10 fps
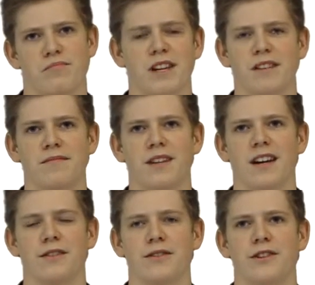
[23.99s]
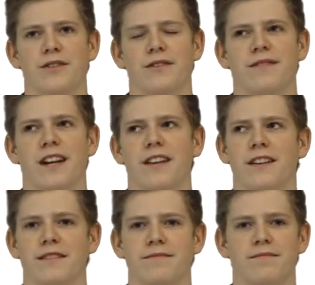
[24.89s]
And yeah, I don't really do
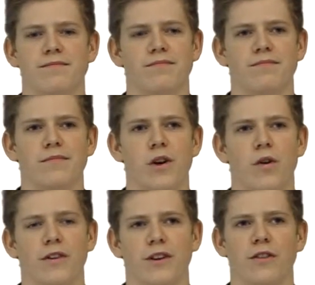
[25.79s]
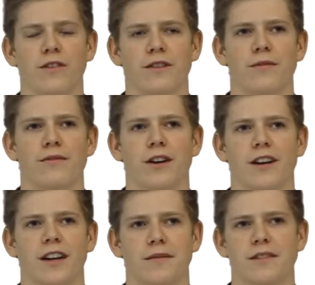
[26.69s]
anything over and over before a
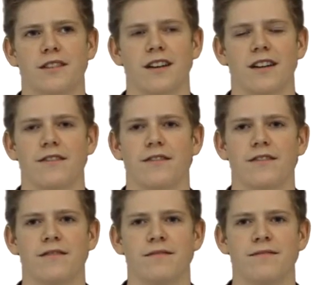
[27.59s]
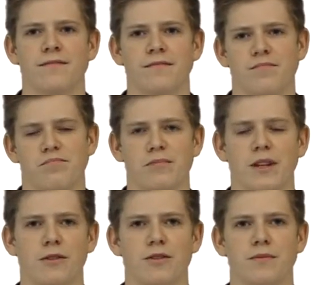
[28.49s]
game. It's just kind of you
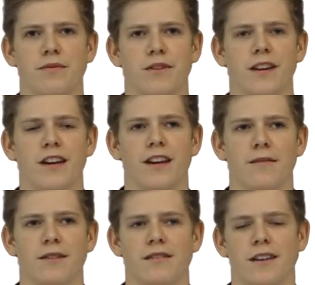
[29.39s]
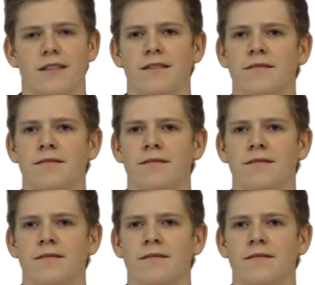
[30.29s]
know, loose before the game, and yeah.